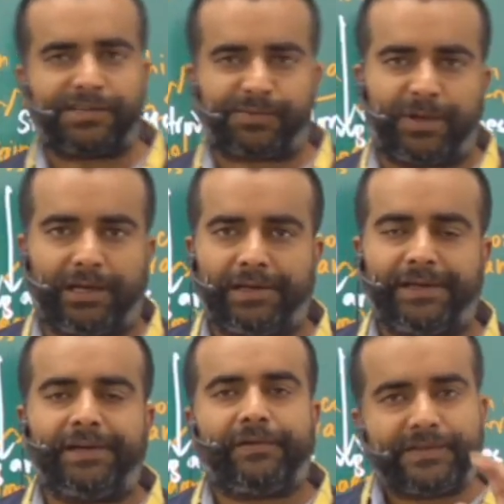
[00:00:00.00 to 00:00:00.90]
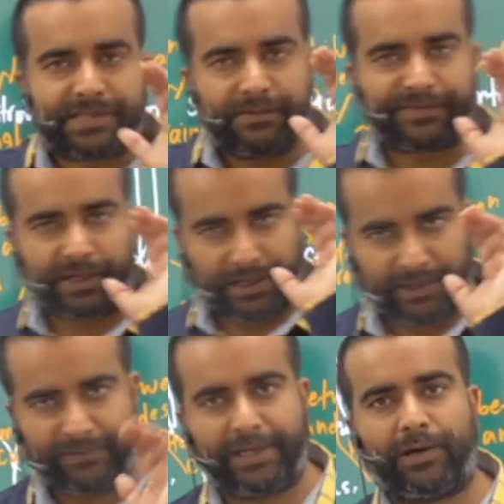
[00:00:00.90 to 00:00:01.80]
spell it receives
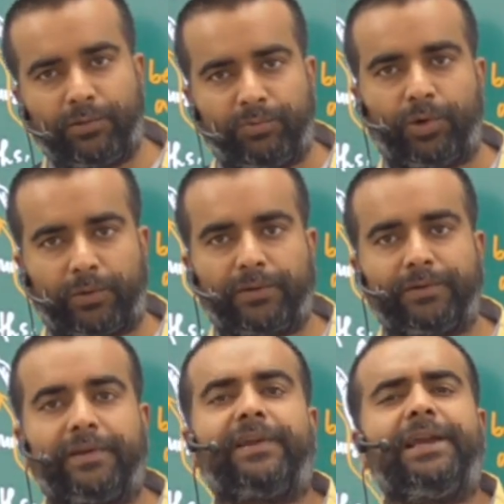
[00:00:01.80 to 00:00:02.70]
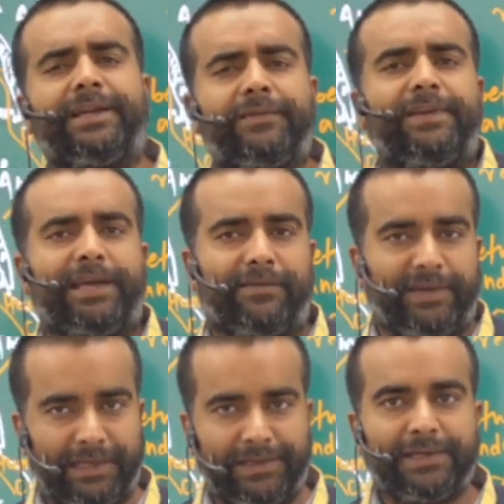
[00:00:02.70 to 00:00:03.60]
heavy downpour, relatively heavy.